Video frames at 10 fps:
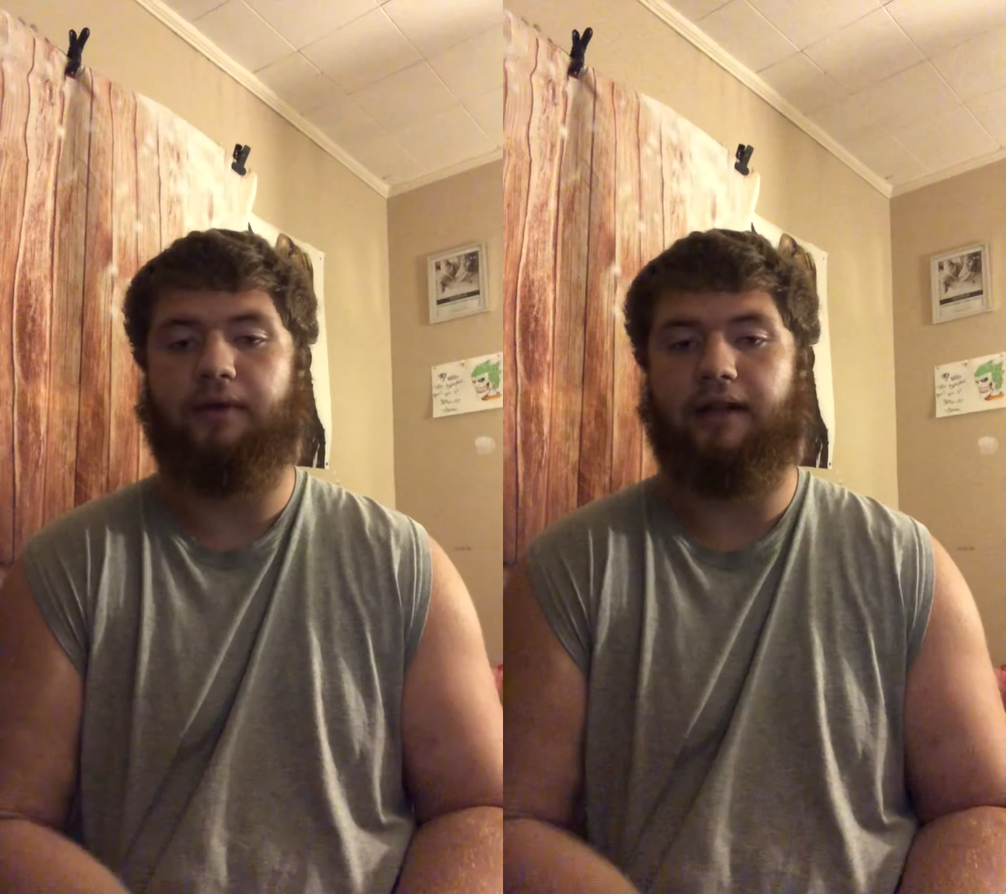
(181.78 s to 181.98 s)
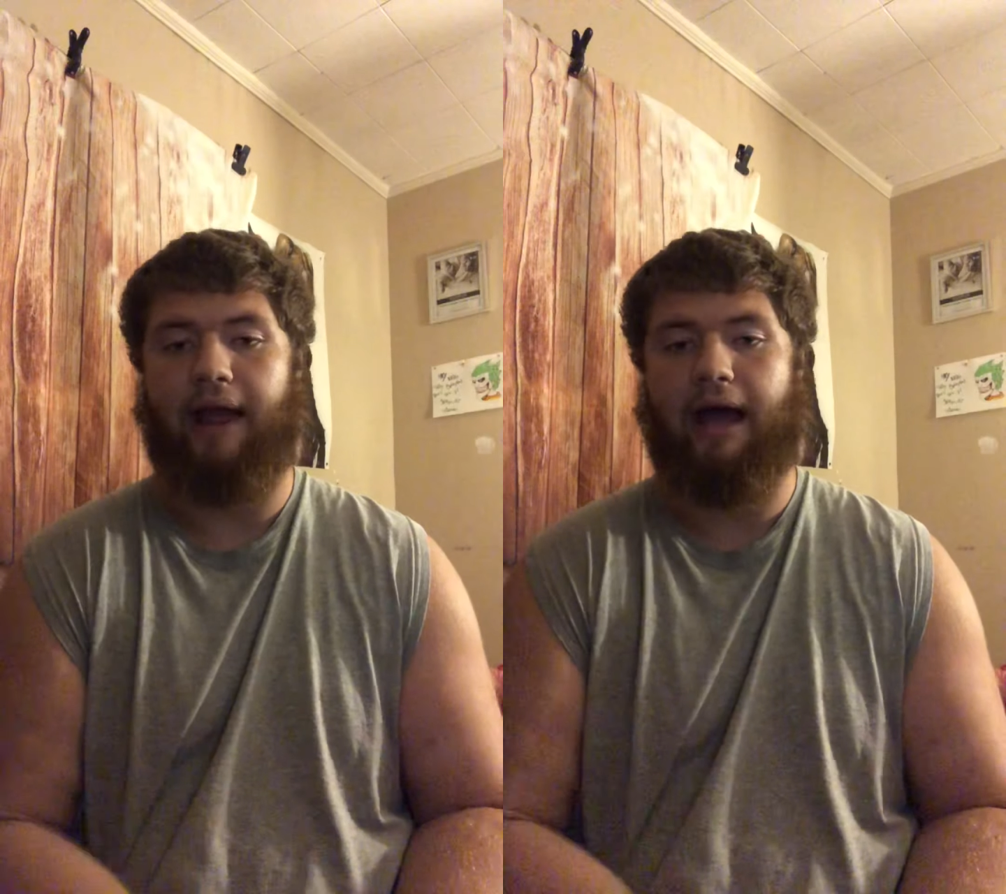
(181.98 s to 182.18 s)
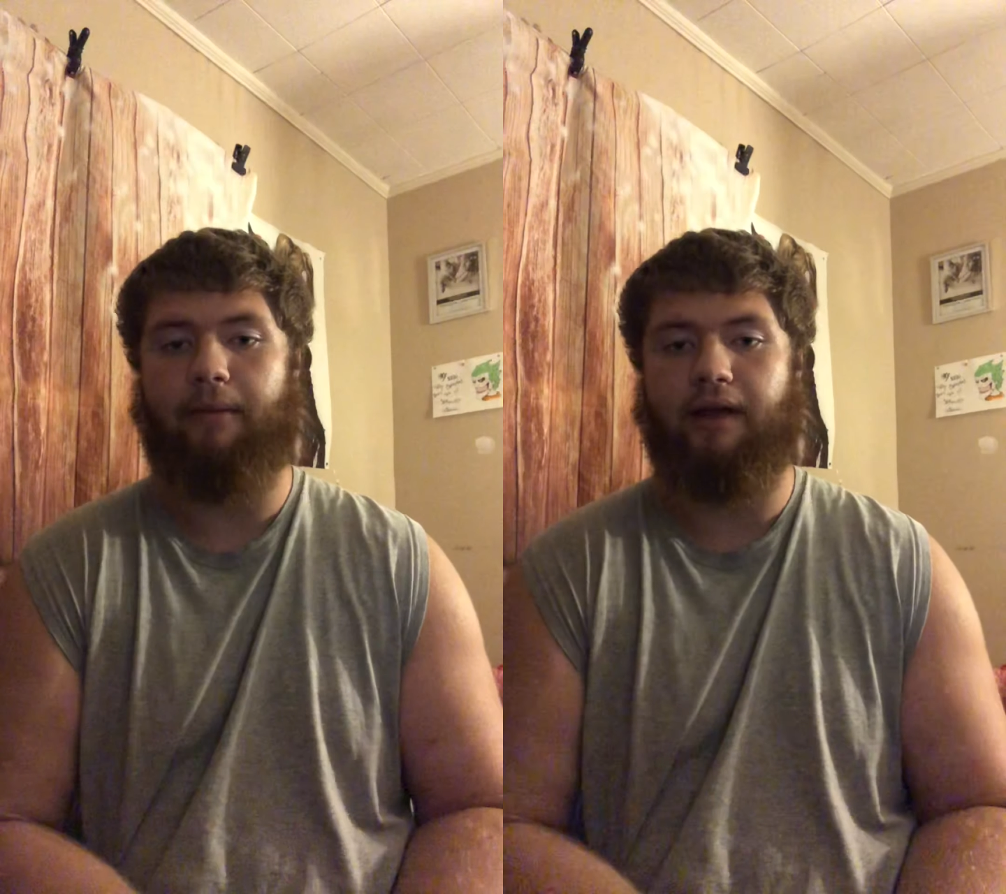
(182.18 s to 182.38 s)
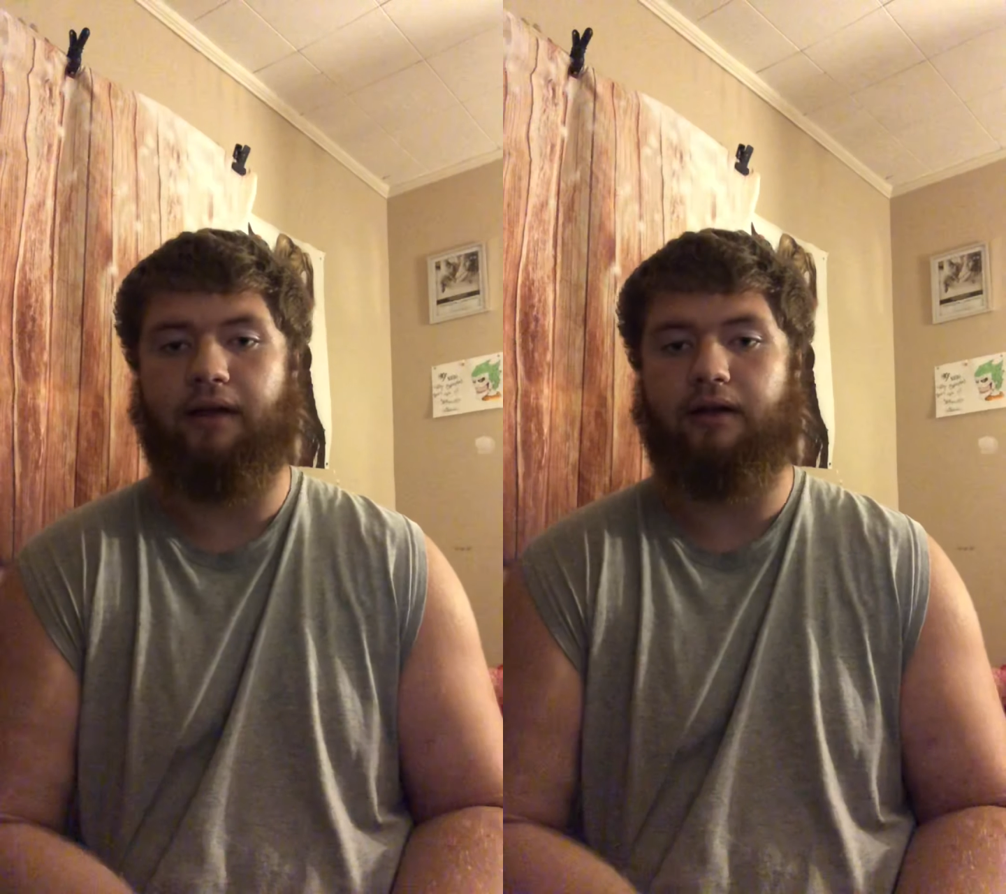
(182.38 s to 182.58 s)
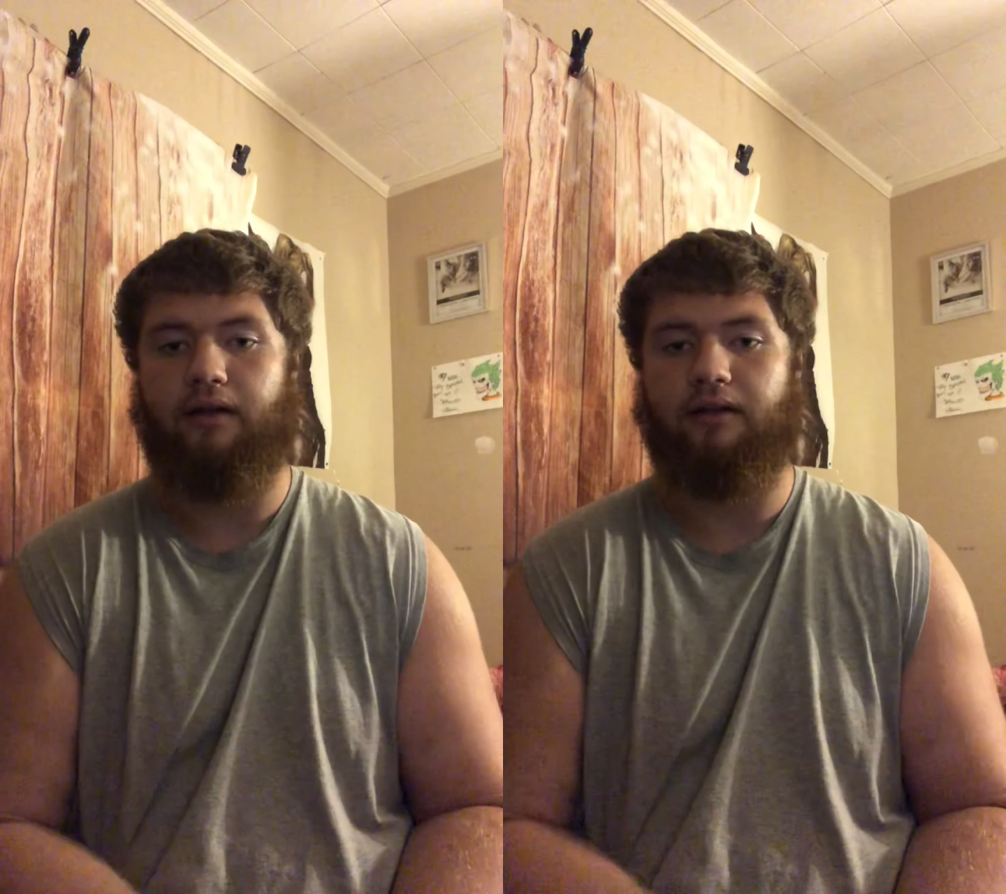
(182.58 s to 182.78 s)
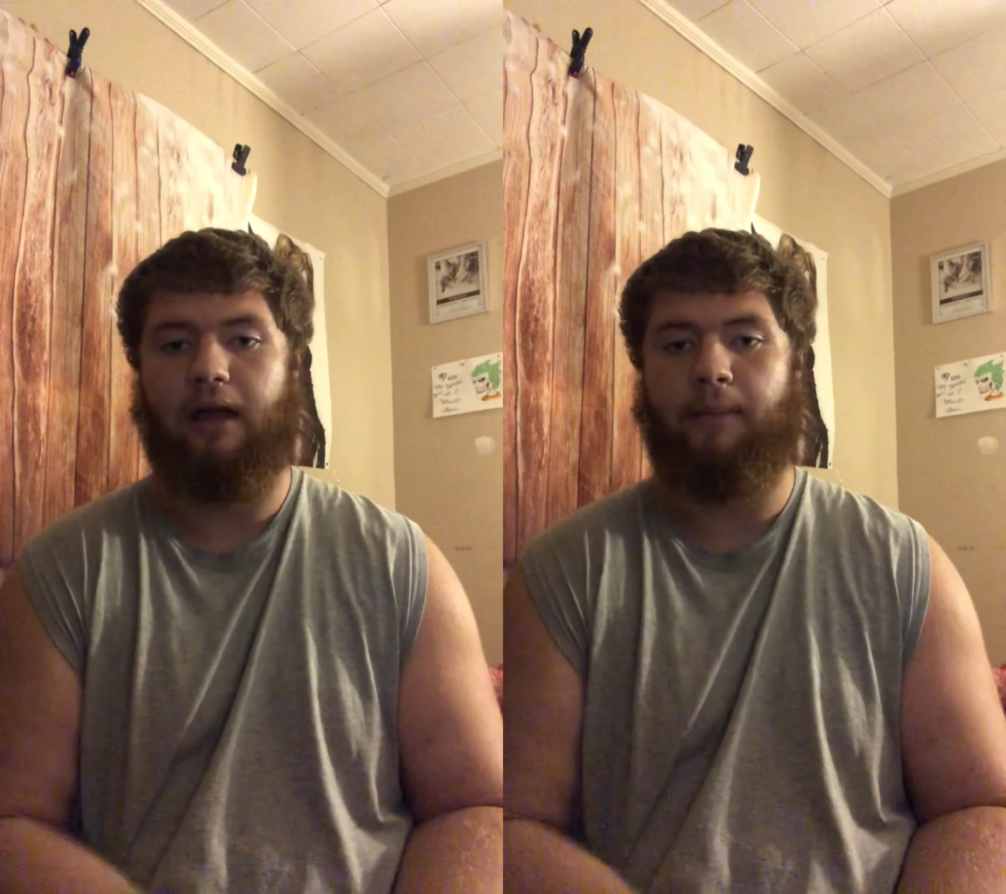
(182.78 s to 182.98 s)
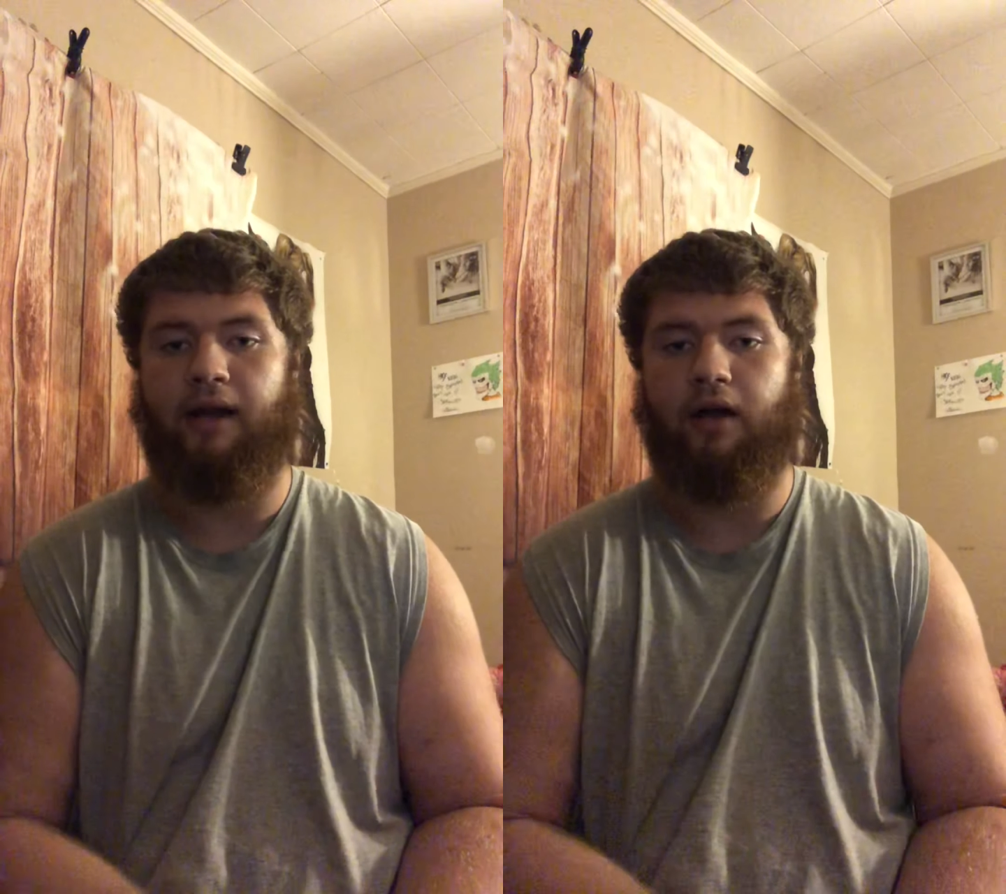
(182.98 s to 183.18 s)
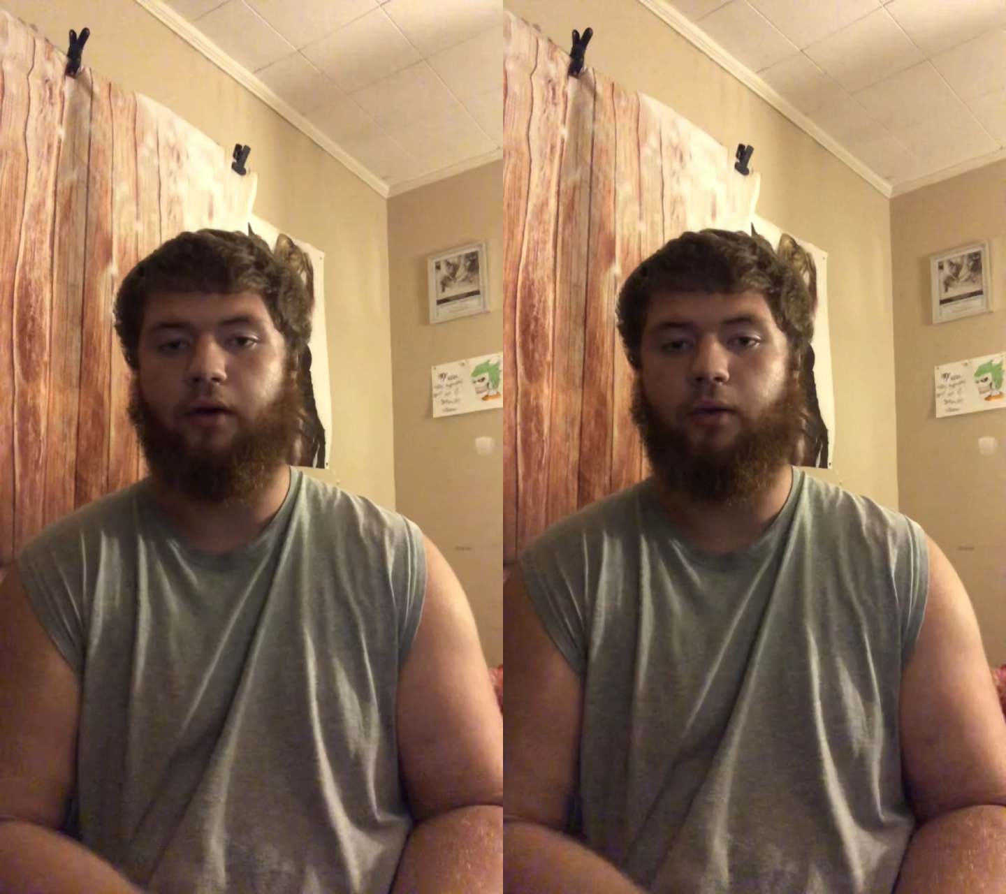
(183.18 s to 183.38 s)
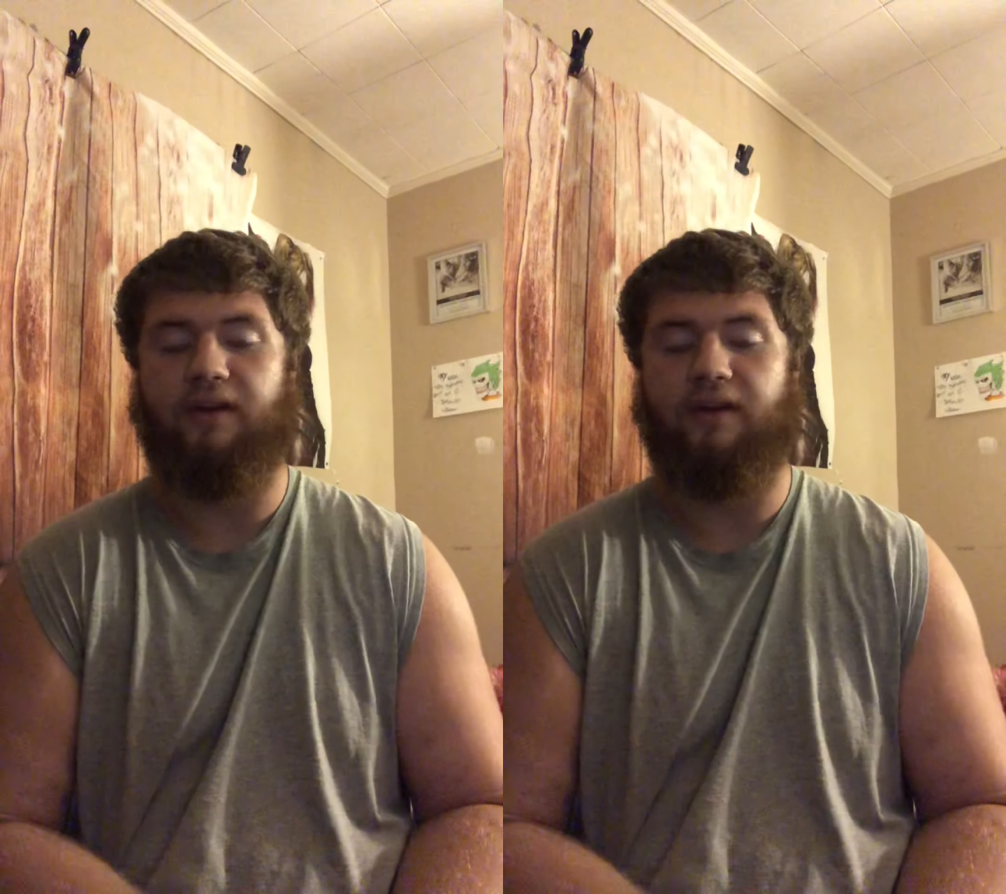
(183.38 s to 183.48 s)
collabing, let me know,